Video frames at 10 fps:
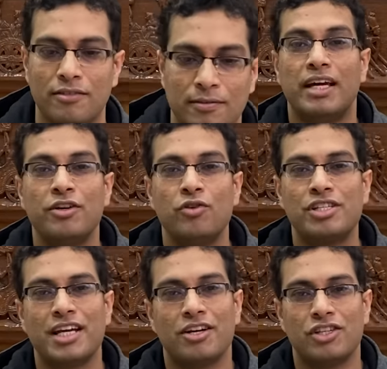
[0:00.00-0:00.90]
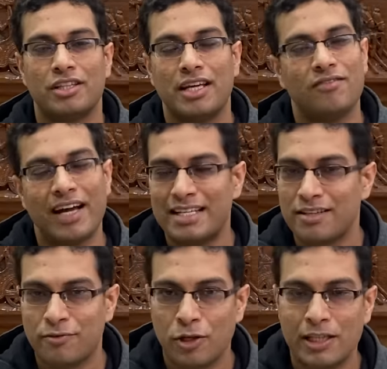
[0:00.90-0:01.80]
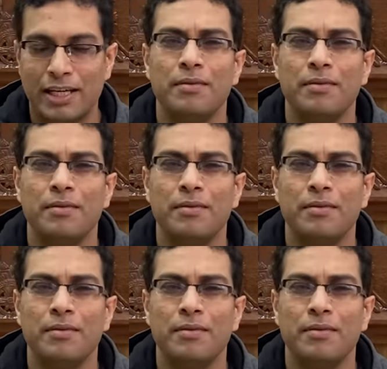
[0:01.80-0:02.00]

Then you will say, Akshat, then why is the fall there?